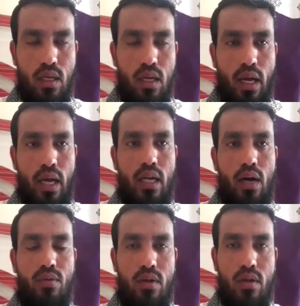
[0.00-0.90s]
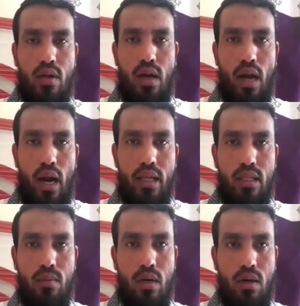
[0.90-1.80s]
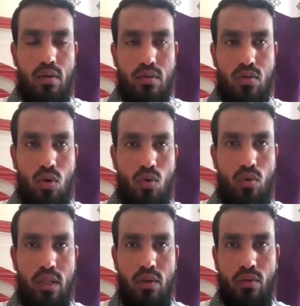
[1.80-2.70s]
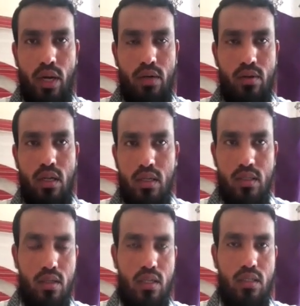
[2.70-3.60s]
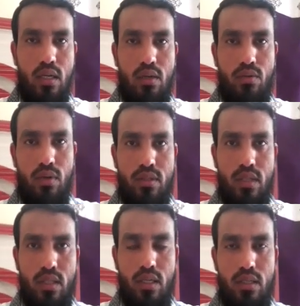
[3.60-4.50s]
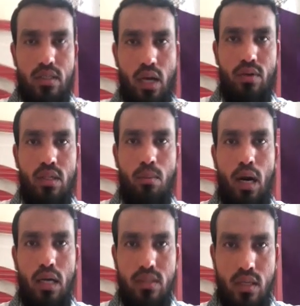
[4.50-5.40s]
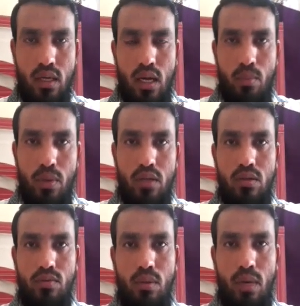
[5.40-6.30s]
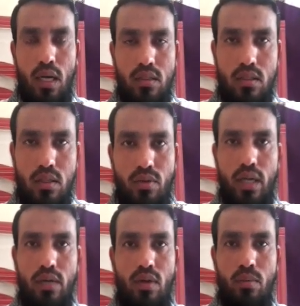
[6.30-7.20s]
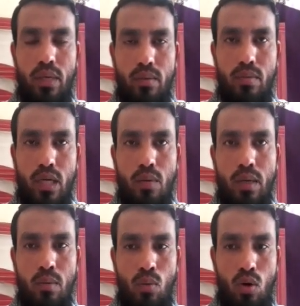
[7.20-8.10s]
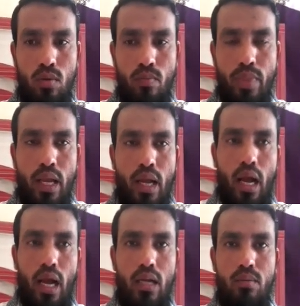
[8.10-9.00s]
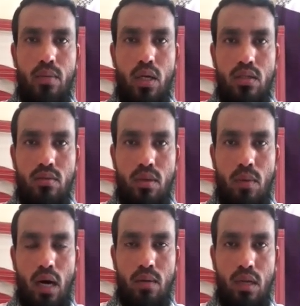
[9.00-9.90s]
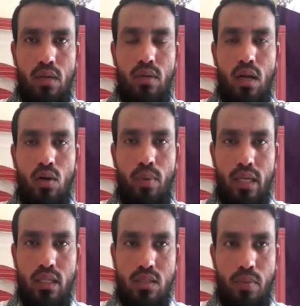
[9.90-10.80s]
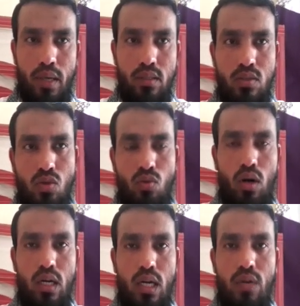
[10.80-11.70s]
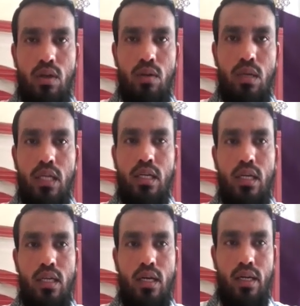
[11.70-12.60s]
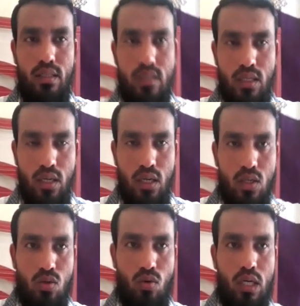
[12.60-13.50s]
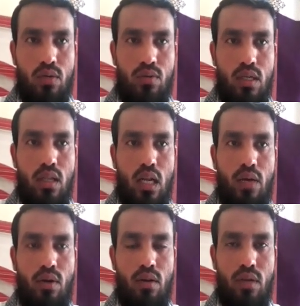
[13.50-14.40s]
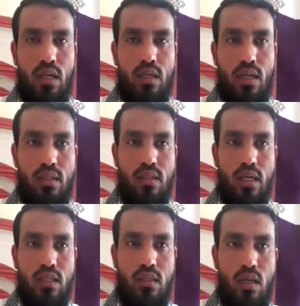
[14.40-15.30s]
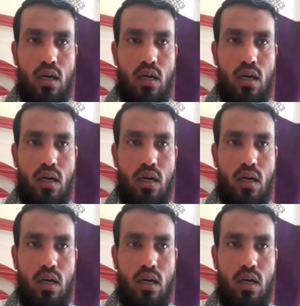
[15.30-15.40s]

and after adding the so when the weight will increase, then you will say that it is having the mass. Because of the mass the weight will be becoming more, and because of the marble will occupy the space, so water level will increase. So whatever the level will increase, that is